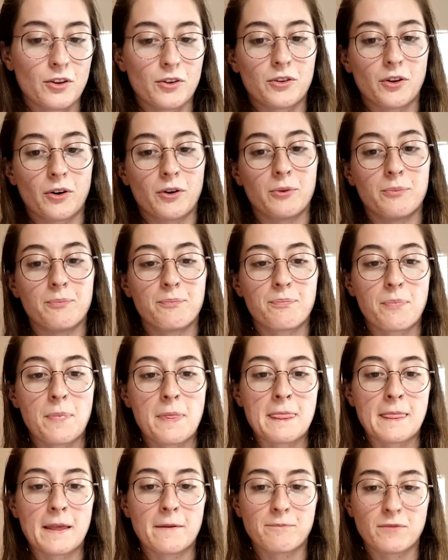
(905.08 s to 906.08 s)
So
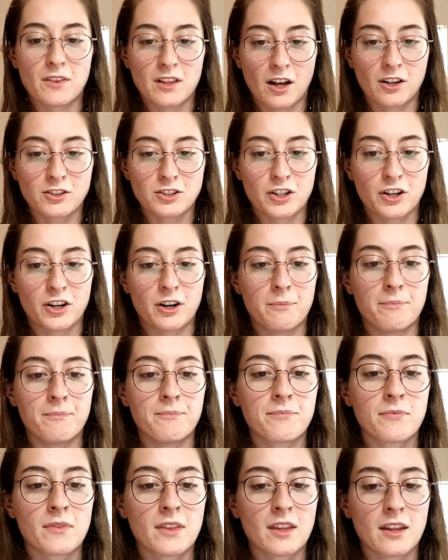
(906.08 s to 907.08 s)
long term,
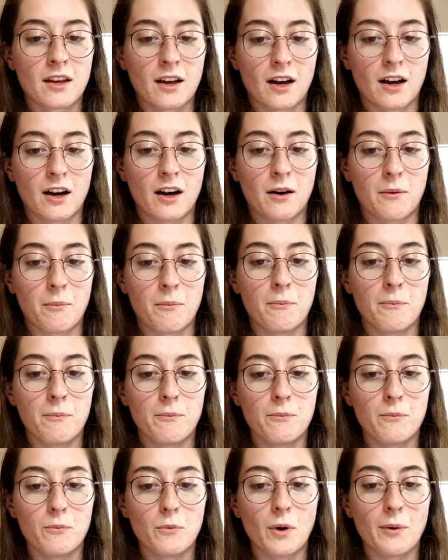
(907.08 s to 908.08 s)
um,
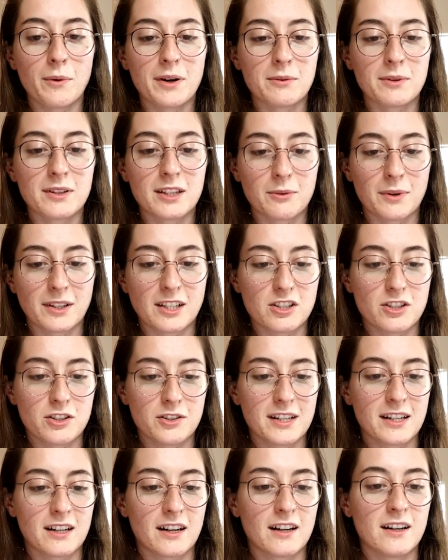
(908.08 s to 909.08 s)
what we really want to
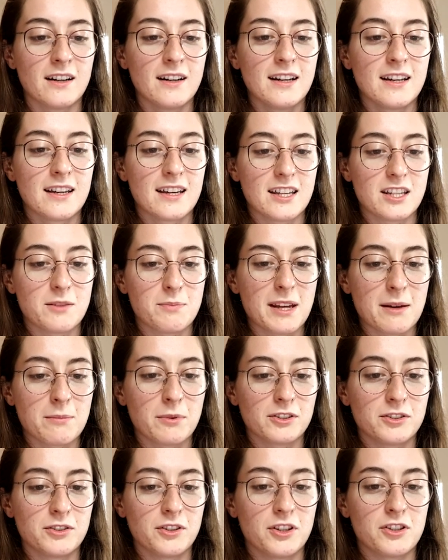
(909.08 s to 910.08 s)
do here is be
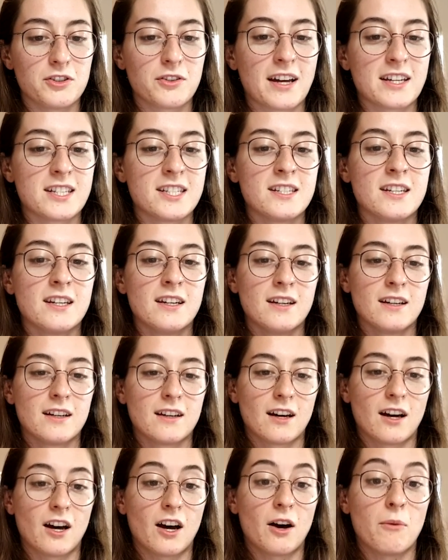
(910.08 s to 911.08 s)
able to address
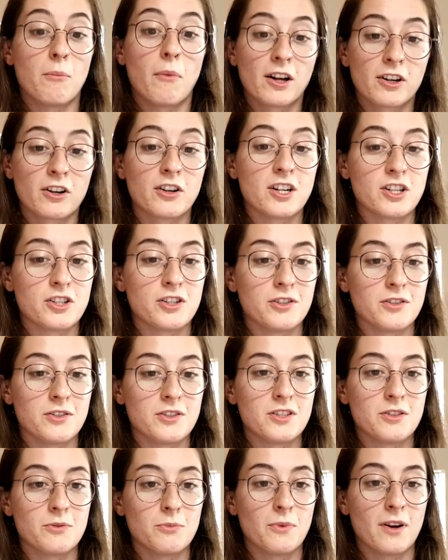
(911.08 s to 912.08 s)
uh, modern
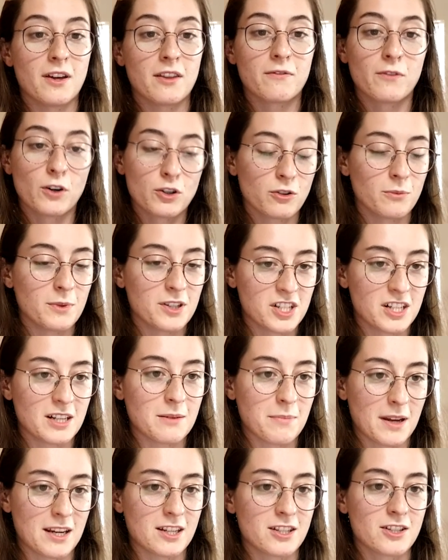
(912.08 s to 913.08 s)
issues with virtual
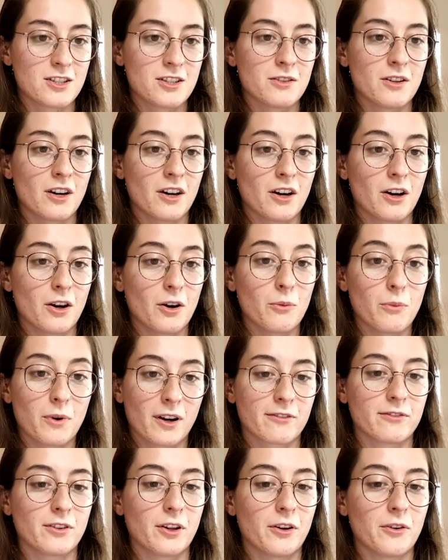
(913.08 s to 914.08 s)
machine-based uh,
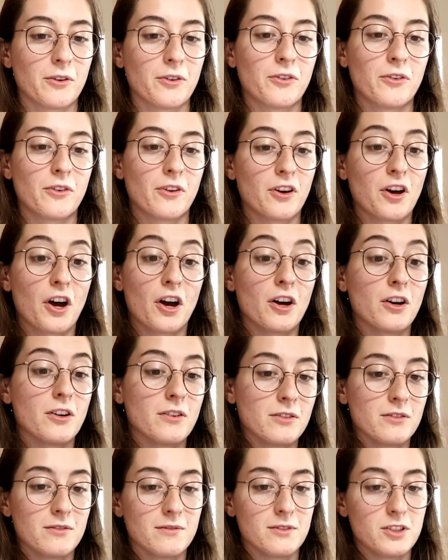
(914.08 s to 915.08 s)
workflows uh,
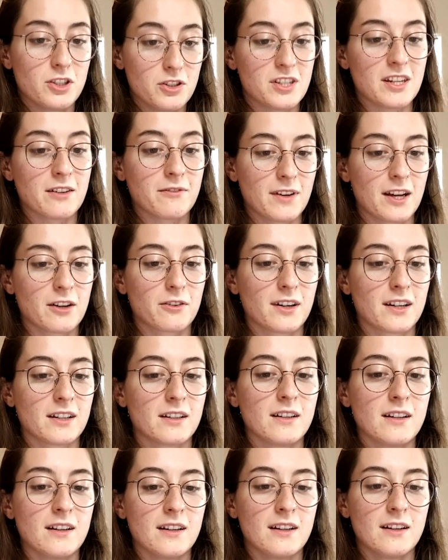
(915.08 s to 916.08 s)
using Vagrant.